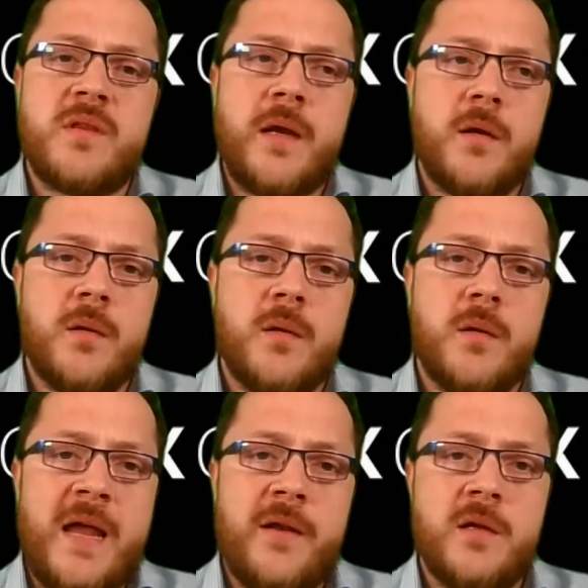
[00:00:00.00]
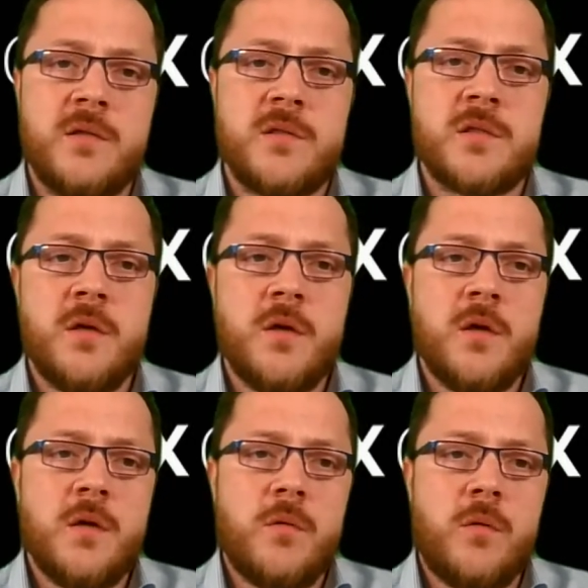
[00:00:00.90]
think Le Pen has
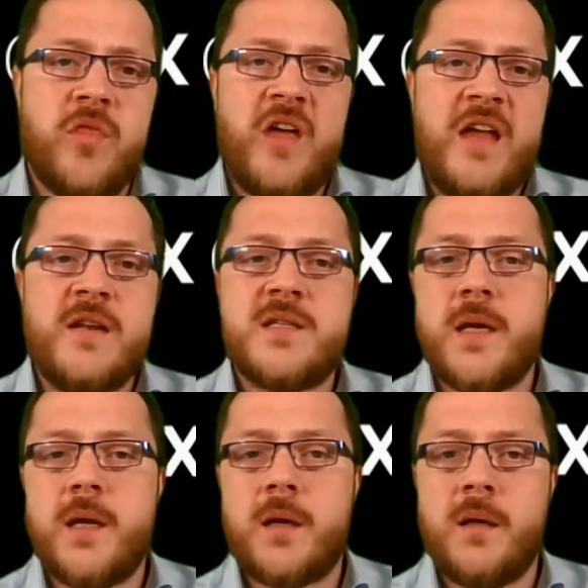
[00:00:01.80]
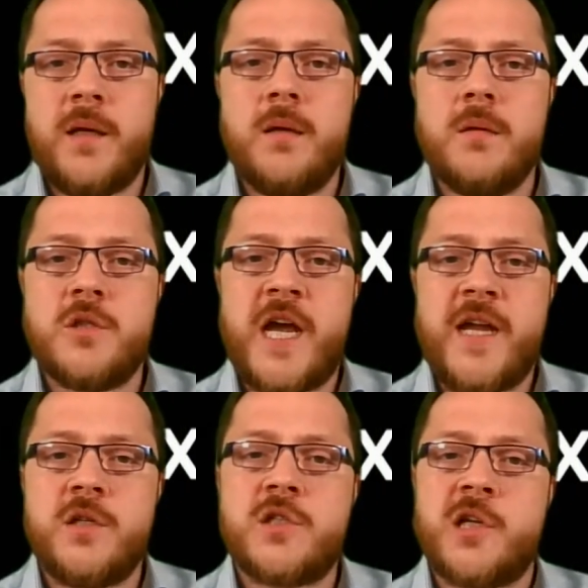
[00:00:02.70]
authentically
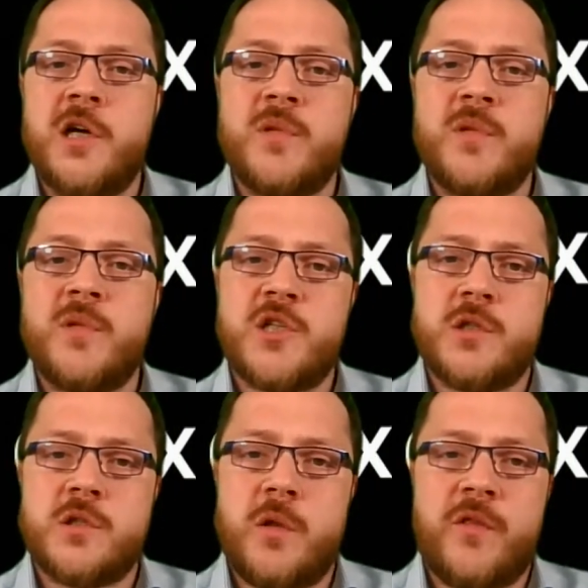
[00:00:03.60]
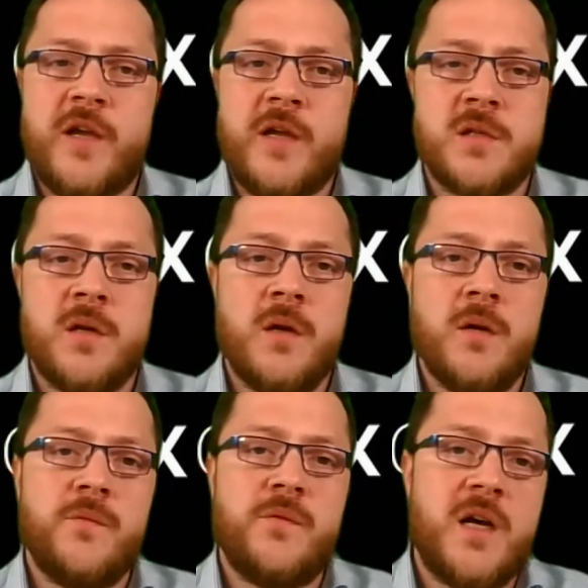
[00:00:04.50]
changed her positions on things
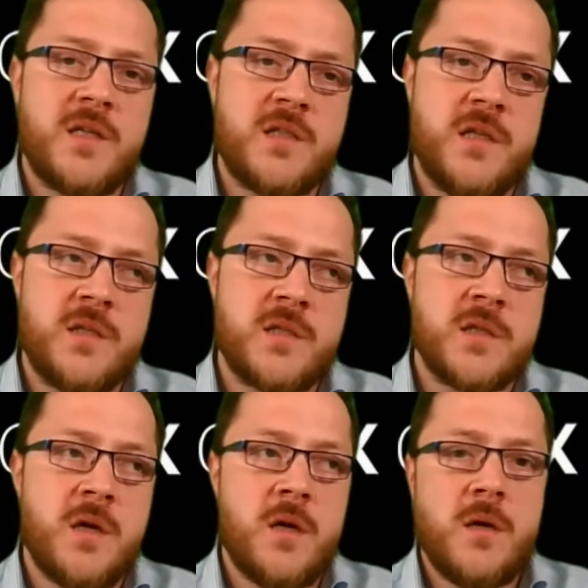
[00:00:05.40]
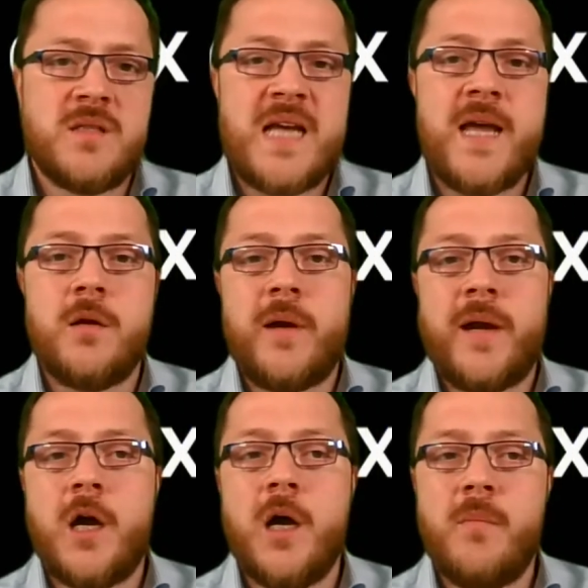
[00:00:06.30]
versus
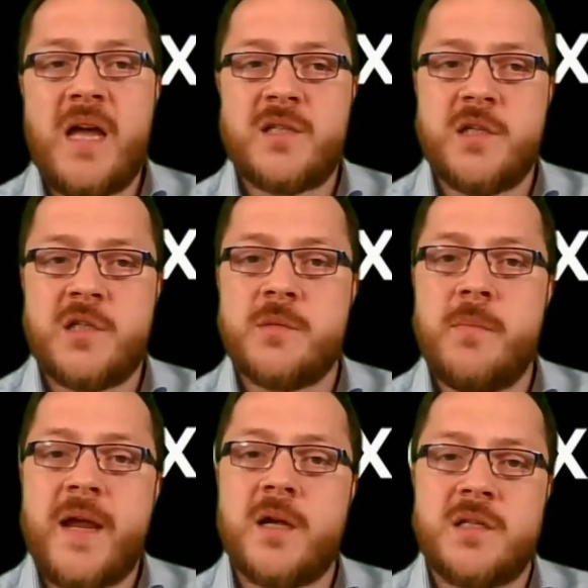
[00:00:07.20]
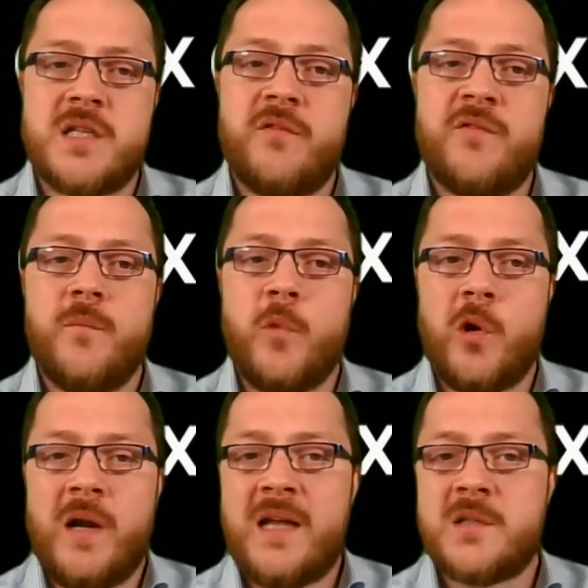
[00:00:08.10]
tailoring her message to make herself
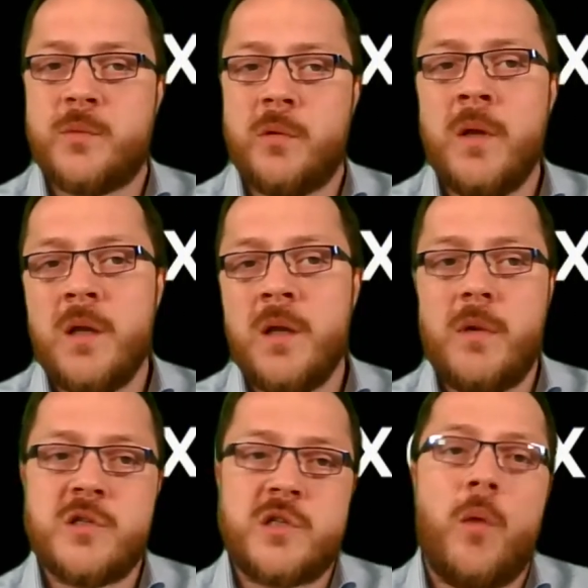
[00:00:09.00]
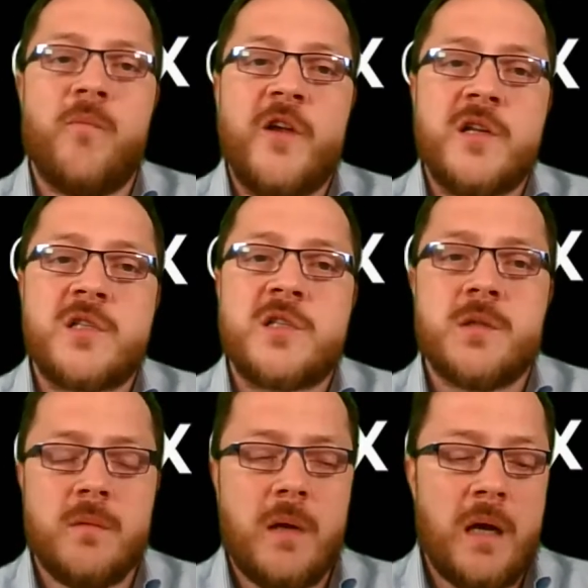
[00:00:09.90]
more electable? The most obvious